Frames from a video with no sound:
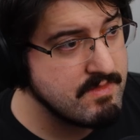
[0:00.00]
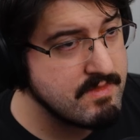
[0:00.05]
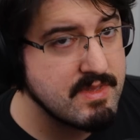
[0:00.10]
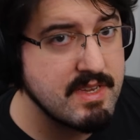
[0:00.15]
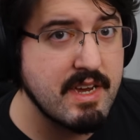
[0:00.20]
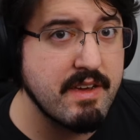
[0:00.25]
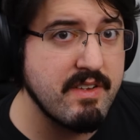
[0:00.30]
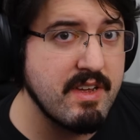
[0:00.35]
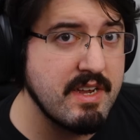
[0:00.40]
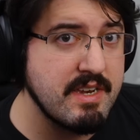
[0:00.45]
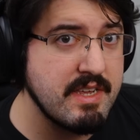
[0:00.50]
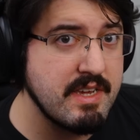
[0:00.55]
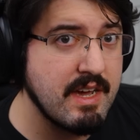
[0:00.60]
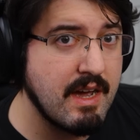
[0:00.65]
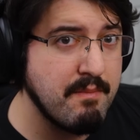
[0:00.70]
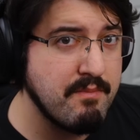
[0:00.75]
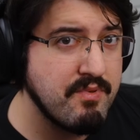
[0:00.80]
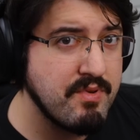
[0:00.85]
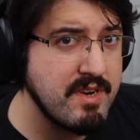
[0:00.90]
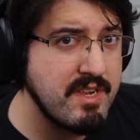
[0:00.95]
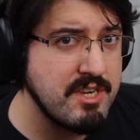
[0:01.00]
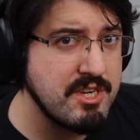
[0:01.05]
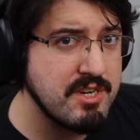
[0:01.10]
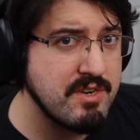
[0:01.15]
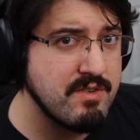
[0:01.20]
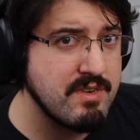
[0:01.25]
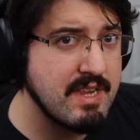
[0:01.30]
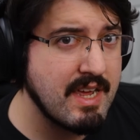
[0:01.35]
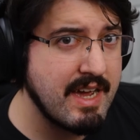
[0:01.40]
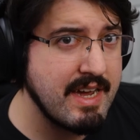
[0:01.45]
to get an idea, I'm pretty
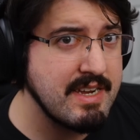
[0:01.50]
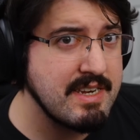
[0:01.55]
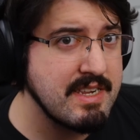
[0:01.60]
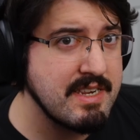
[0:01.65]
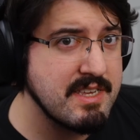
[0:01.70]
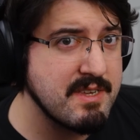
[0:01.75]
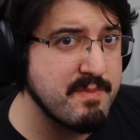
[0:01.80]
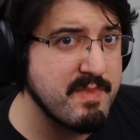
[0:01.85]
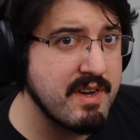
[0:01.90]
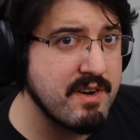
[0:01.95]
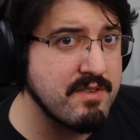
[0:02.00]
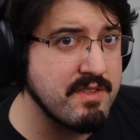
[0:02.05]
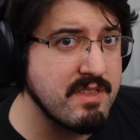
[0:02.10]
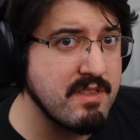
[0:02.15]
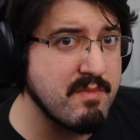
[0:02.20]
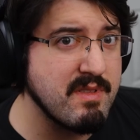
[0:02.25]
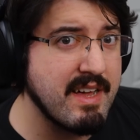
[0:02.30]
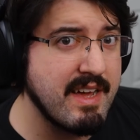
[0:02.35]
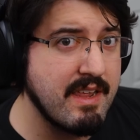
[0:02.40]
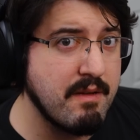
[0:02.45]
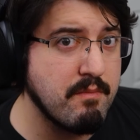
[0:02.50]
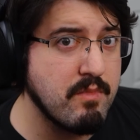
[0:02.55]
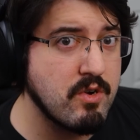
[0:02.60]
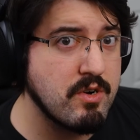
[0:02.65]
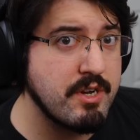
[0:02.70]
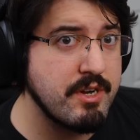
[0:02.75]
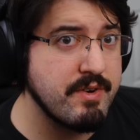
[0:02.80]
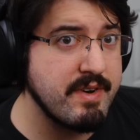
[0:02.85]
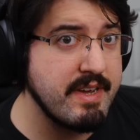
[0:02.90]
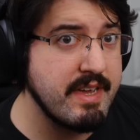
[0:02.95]
sure Titan is bigger than the planet
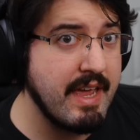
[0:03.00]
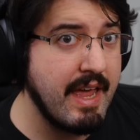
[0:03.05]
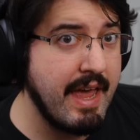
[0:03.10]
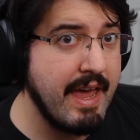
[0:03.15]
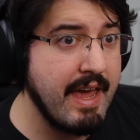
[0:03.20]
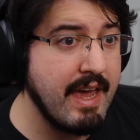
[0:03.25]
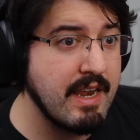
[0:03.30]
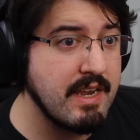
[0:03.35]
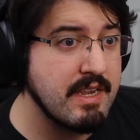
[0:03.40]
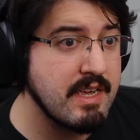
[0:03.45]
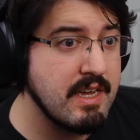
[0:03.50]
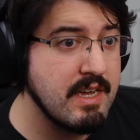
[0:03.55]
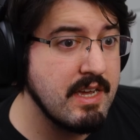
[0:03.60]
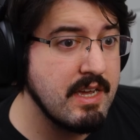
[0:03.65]
Mercury and